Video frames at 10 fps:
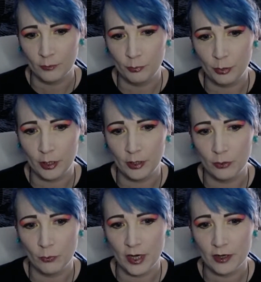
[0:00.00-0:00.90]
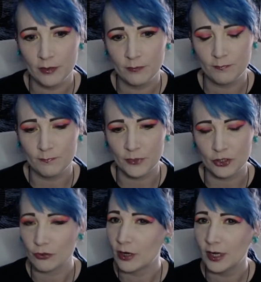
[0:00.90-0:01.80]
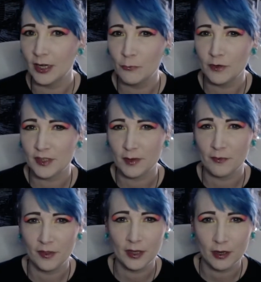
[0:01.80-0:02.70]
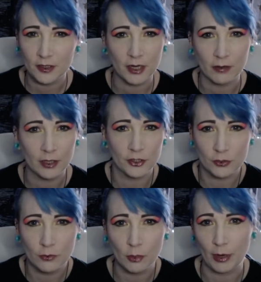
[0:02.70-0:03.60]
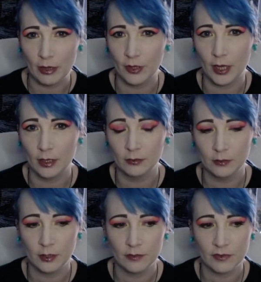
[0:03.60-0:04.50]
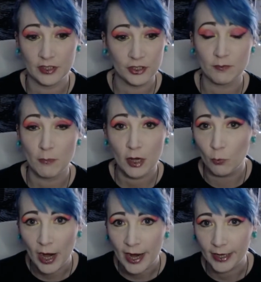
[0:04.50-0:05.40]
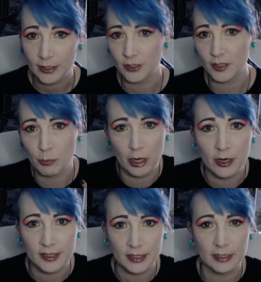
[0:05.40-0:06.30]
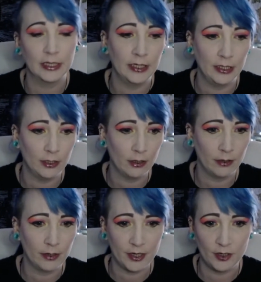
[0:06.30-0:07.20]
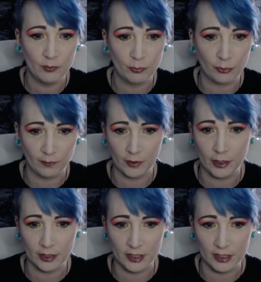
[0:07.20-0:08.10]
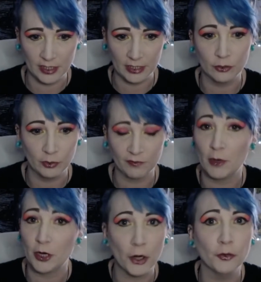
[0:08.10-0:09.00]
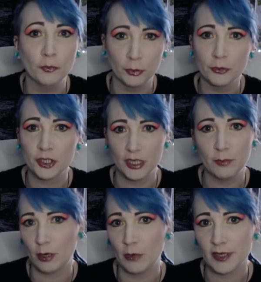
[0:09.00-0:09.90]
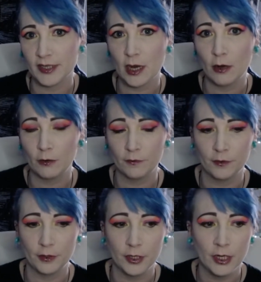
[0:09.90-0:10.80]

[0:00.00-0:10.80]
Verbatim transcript: But when I'm struggling with something, I don't like to talk about that. Uh, that's just my way. Just personally, I prefer to deal with my own bullshit by myself. And